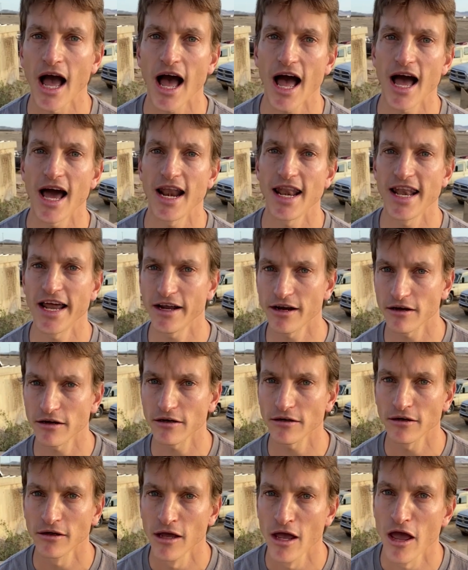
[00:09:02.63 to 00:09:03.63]
A
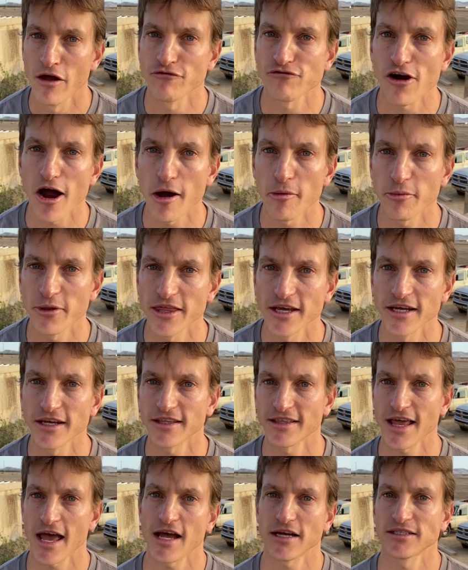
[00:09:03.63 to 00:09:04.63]
letter from the
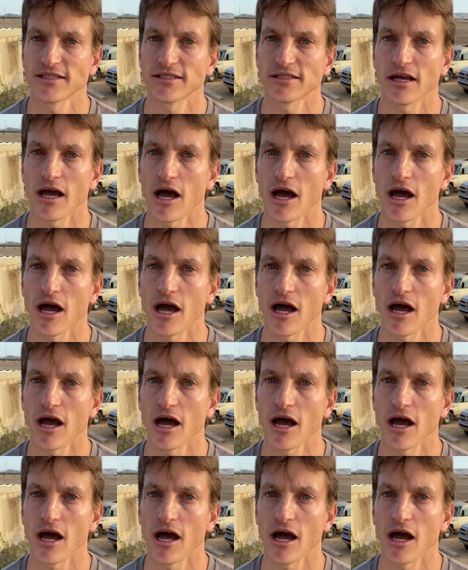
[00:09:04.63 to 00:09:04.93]
tax